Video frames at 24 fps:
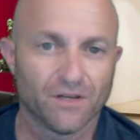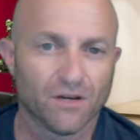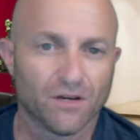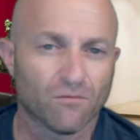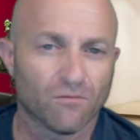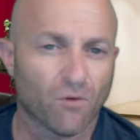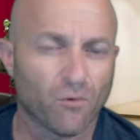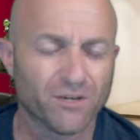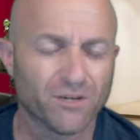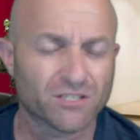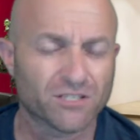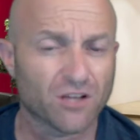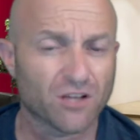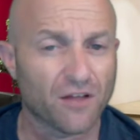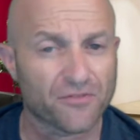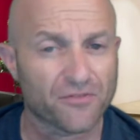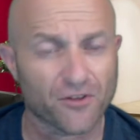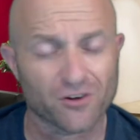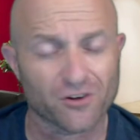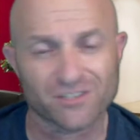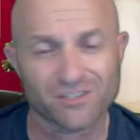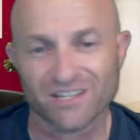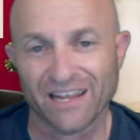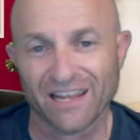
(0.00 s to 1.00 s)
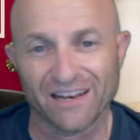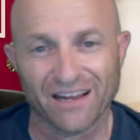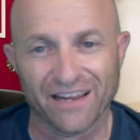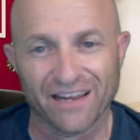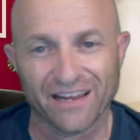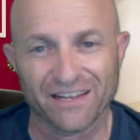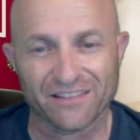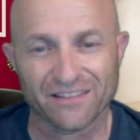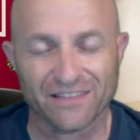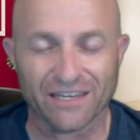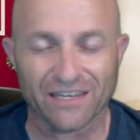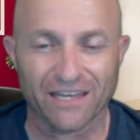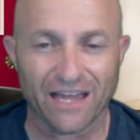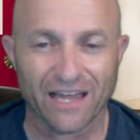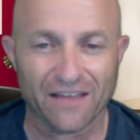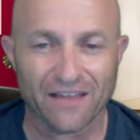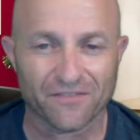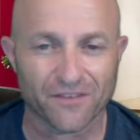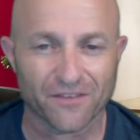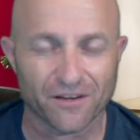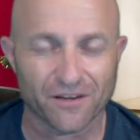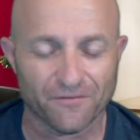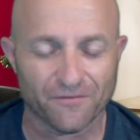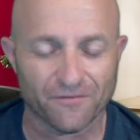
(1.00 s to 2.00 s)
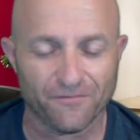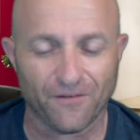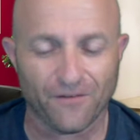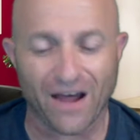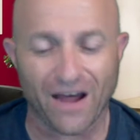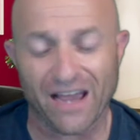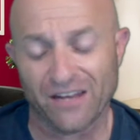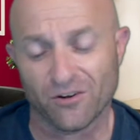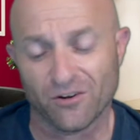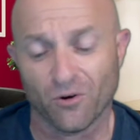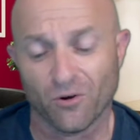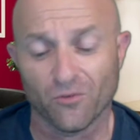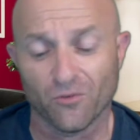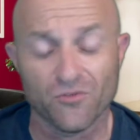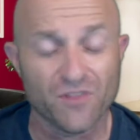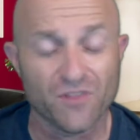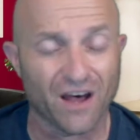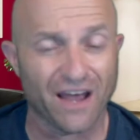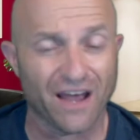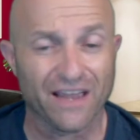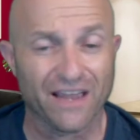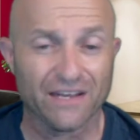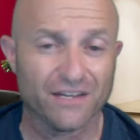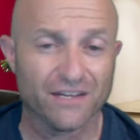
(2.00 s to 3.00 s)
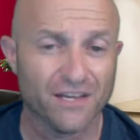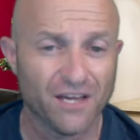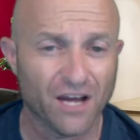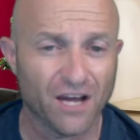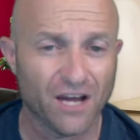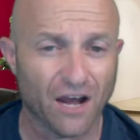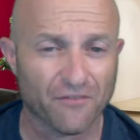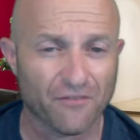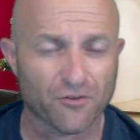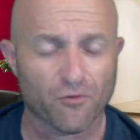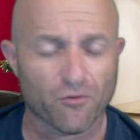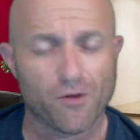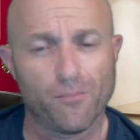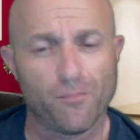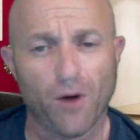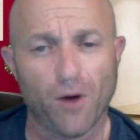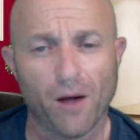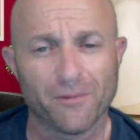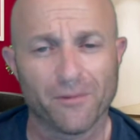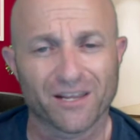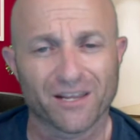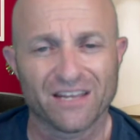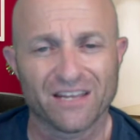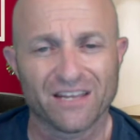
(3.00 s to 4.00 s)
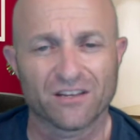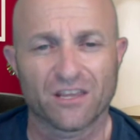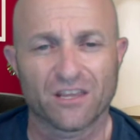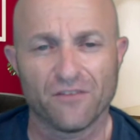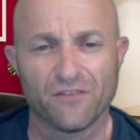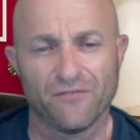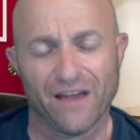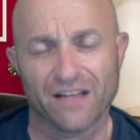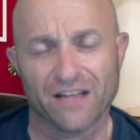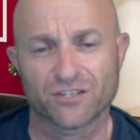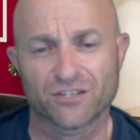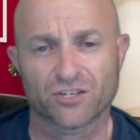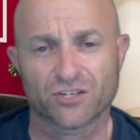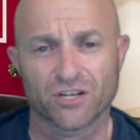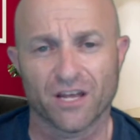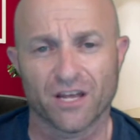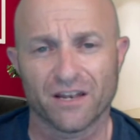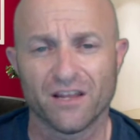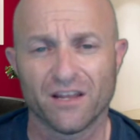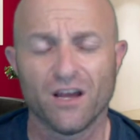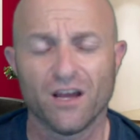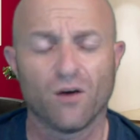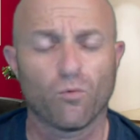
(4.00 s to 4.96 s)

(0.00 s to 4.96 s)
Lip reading: What we saw Thursday night at the final night of the Republican convention